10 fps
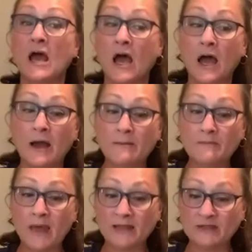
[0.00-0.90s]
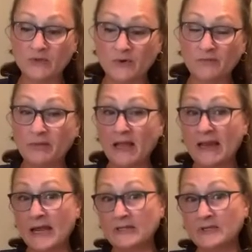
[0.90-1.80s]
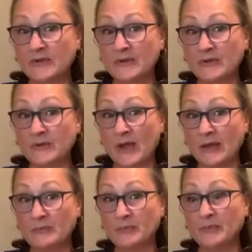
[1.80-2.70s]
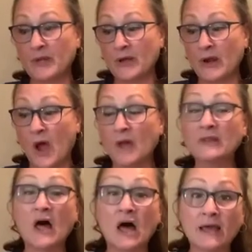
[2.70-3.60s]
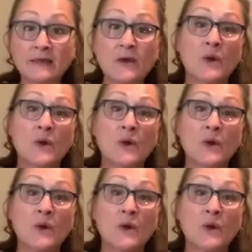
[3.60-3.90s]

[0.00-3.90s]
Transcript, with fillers: um, and sort of plan out so that I can put online